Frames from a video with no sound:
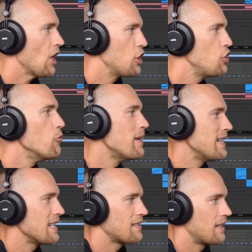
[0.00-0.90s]

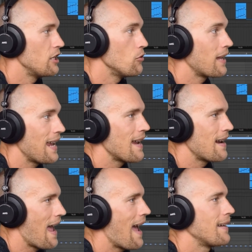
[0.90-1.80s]
humanness that you
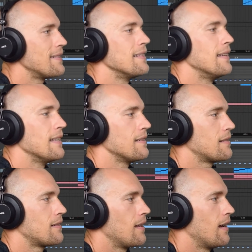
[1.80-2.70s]
can add to
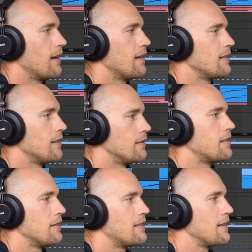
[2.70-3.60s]
this
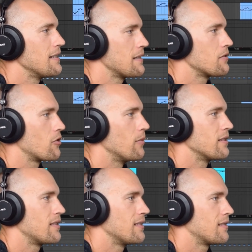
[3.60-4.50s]
to these
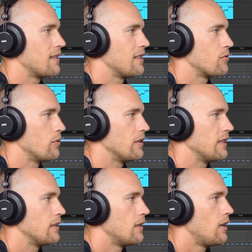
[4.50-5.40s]
instruments is
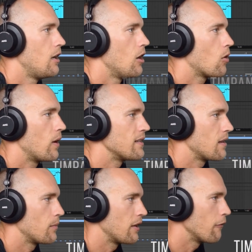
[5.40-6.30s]
really quite
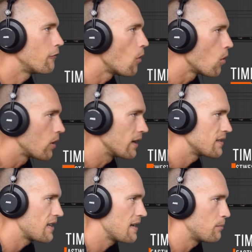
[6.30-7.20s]
something. For
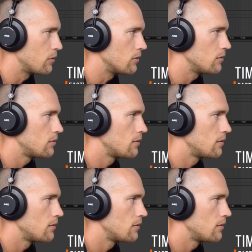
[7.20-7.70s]
example,